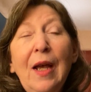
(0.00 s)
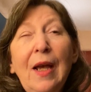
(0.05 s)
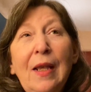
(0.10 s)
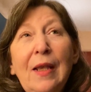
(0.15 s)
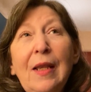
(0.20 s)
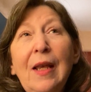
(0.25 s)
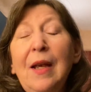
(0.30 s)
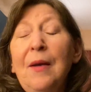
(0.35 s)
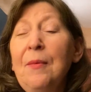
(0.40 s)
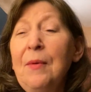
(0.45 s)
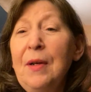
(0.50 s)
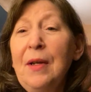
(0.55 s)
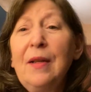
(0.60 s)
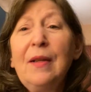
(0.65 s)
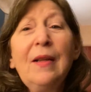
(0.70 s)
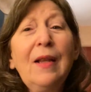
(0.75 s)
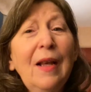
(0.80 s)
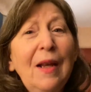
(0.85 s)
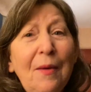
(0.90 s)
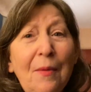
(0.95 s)
And they
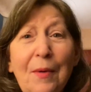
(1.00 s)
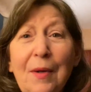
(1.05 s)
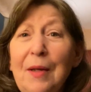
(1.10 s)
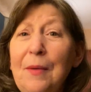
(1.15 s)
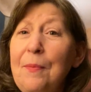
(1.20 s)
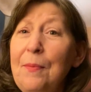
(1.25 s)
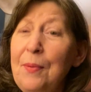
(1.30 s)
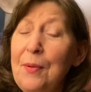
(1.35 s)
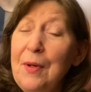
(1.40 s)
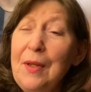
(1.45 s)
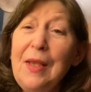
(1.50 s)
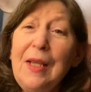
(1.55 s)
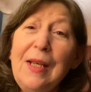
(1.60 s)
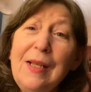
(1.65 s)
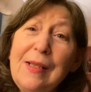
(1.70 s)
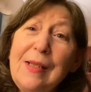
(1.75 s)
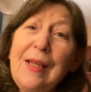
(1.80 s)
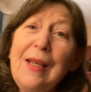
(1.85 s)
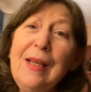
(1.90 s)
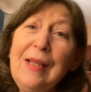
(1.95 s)
would they would put
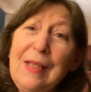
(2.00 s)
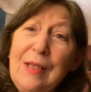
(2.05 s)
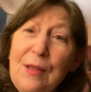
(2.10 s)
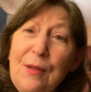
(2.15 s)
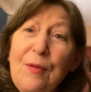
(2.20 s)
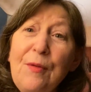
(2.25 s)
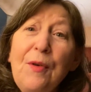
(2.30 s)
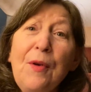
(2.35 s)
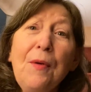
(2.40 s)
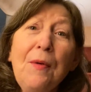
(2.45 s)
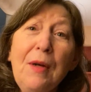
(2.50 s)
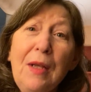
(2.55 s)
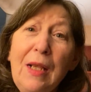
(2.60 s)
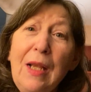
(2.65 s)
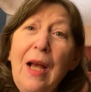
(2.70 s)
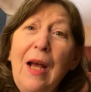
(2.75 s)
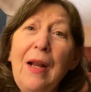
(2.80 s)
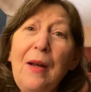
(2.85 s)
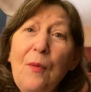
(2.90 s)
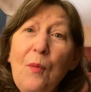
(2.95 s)
these kids through a
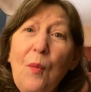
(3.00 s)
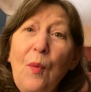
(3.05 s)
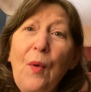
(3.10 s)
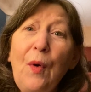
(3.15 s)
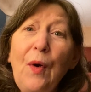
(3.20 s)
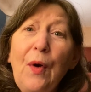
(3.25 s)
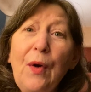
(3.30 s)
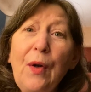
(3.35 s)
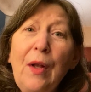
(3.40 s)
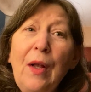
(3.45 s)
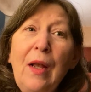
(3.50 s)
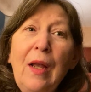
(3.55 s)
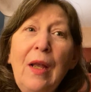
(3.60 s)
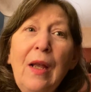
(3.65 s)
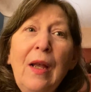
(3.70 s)
lot of work.